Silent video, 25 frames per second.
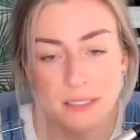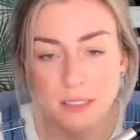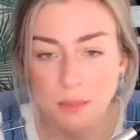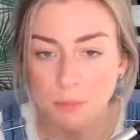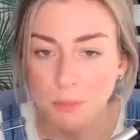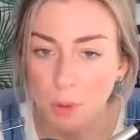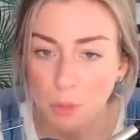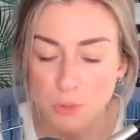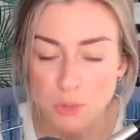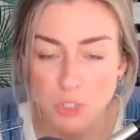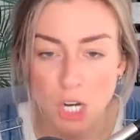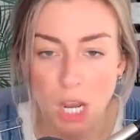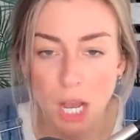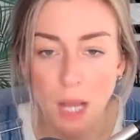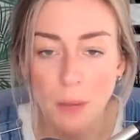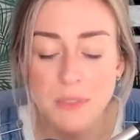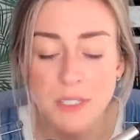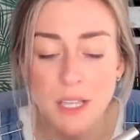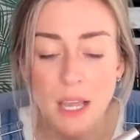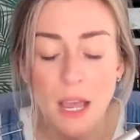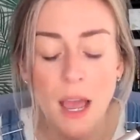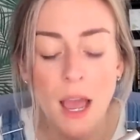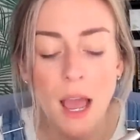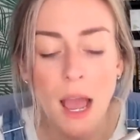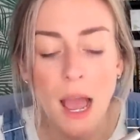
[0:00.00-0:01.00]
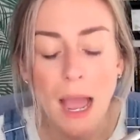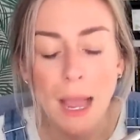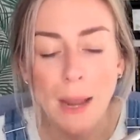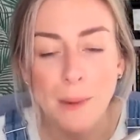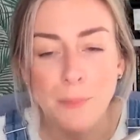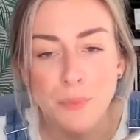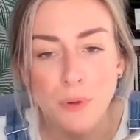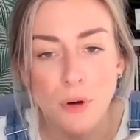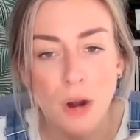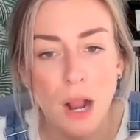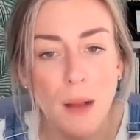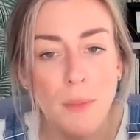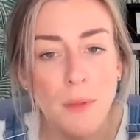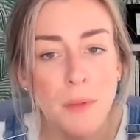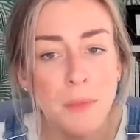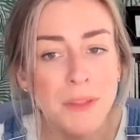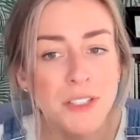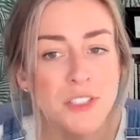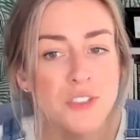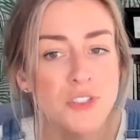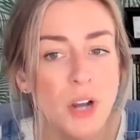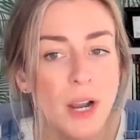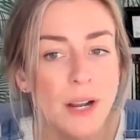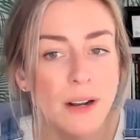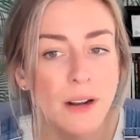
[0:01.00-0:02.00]
and both jobs, I'd
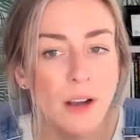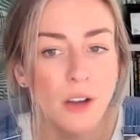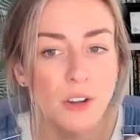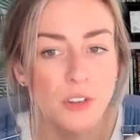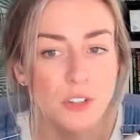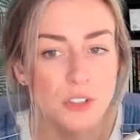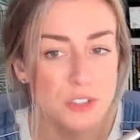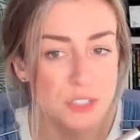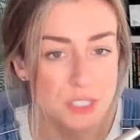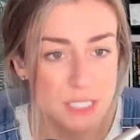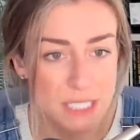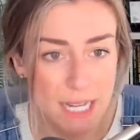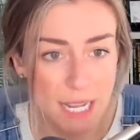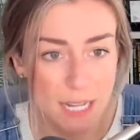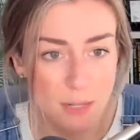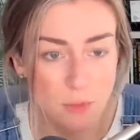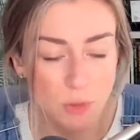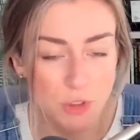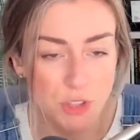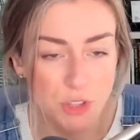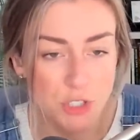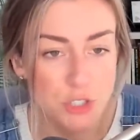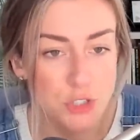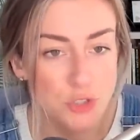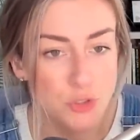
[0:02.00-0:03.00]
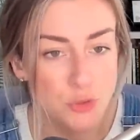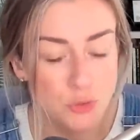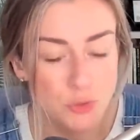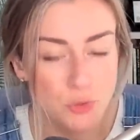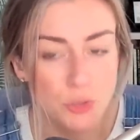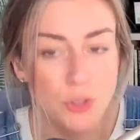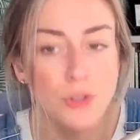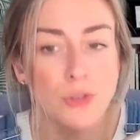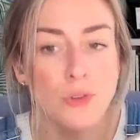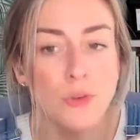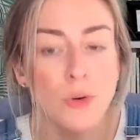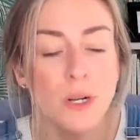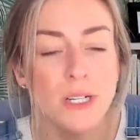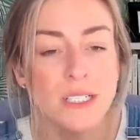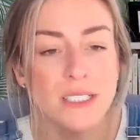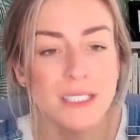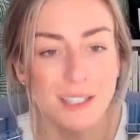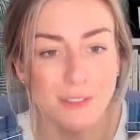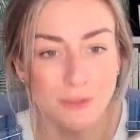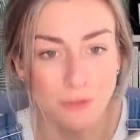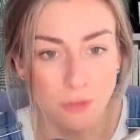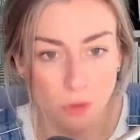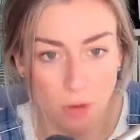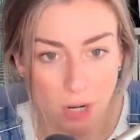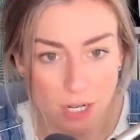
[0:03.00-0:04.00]
probably try to understand what the true
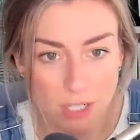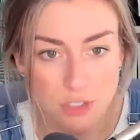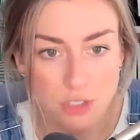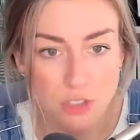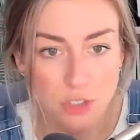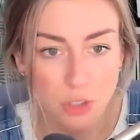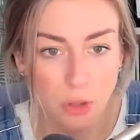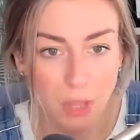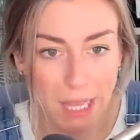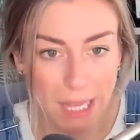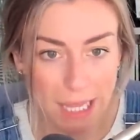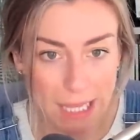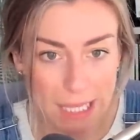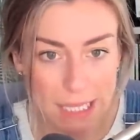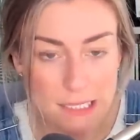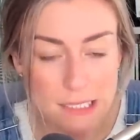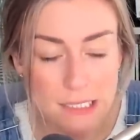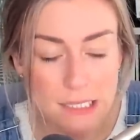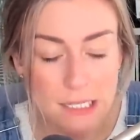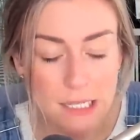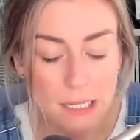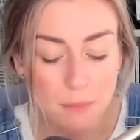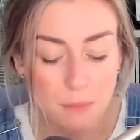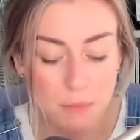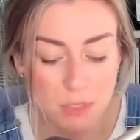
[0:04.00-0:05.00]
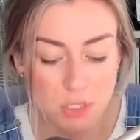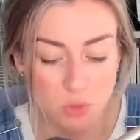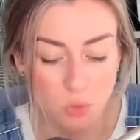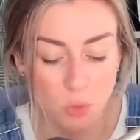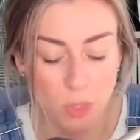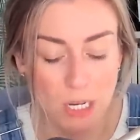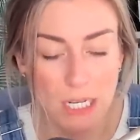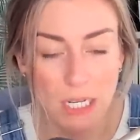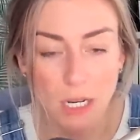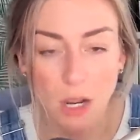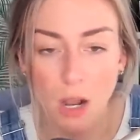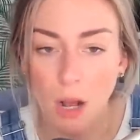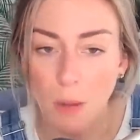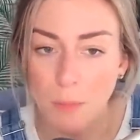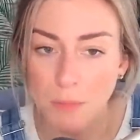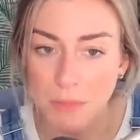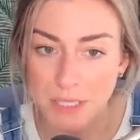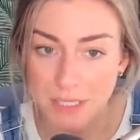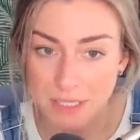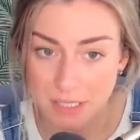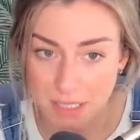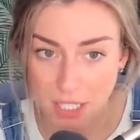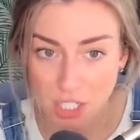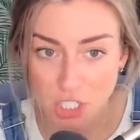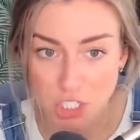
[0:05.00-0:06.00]
differential is between
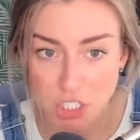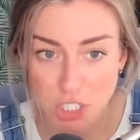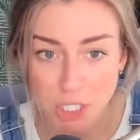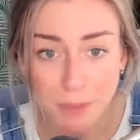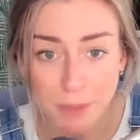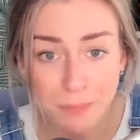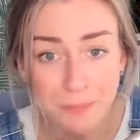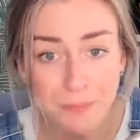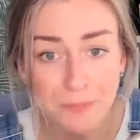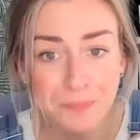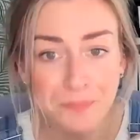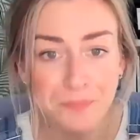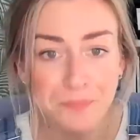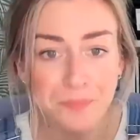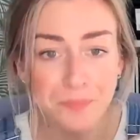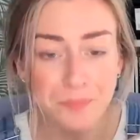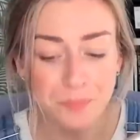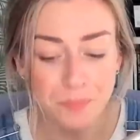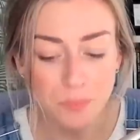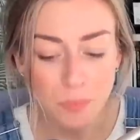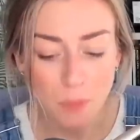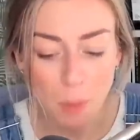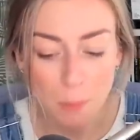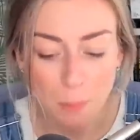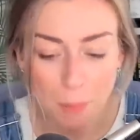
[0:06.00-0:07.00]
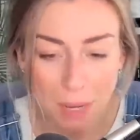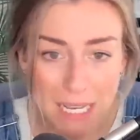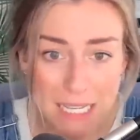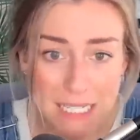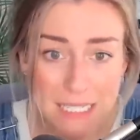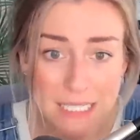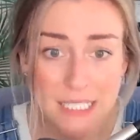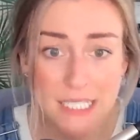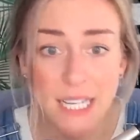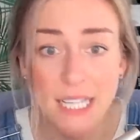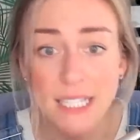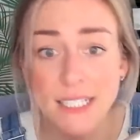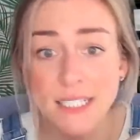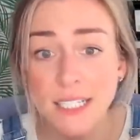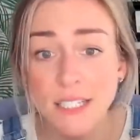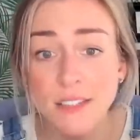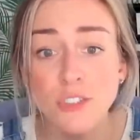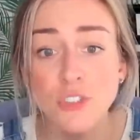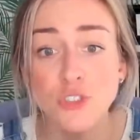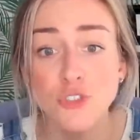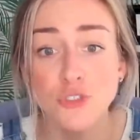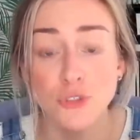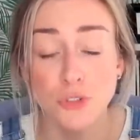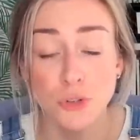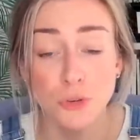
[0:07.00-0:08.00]
compensation by assessing
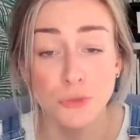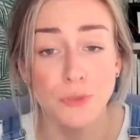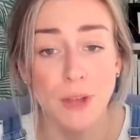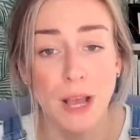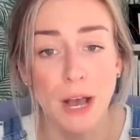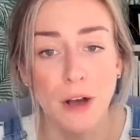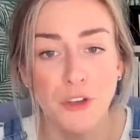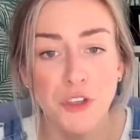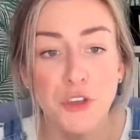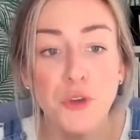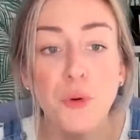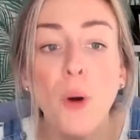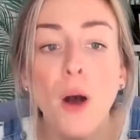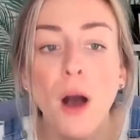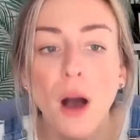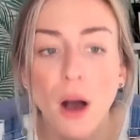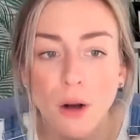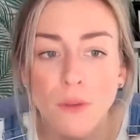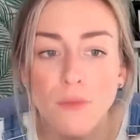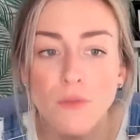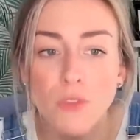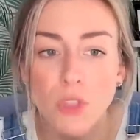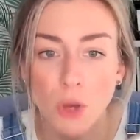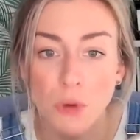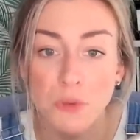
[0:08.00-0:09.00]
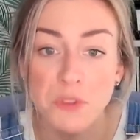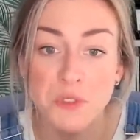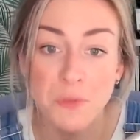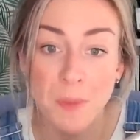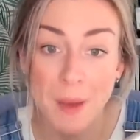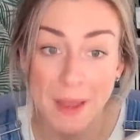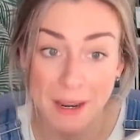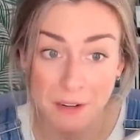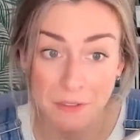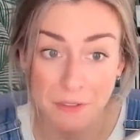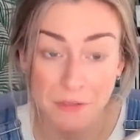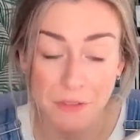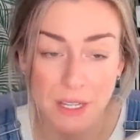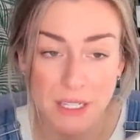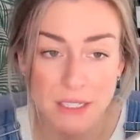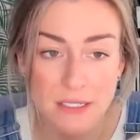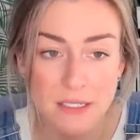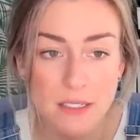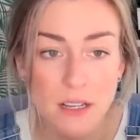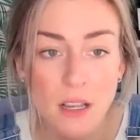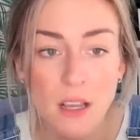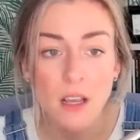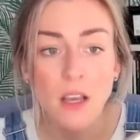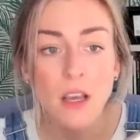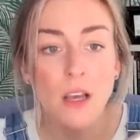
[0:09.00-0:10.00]
the true value of those benefits.
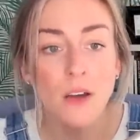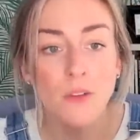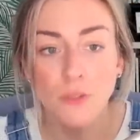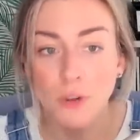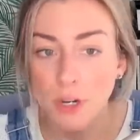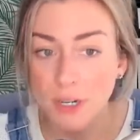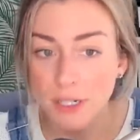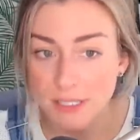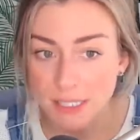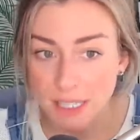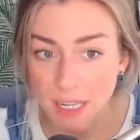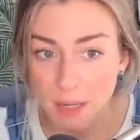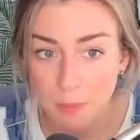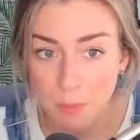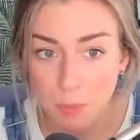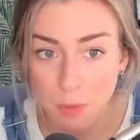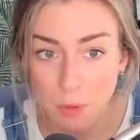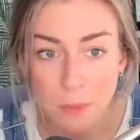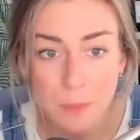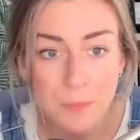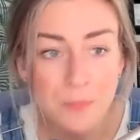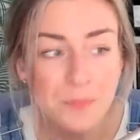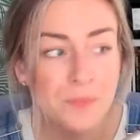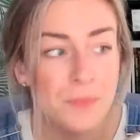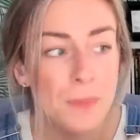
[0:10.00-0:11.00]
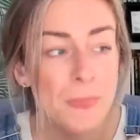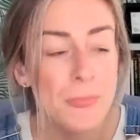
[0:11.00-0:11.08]
For example,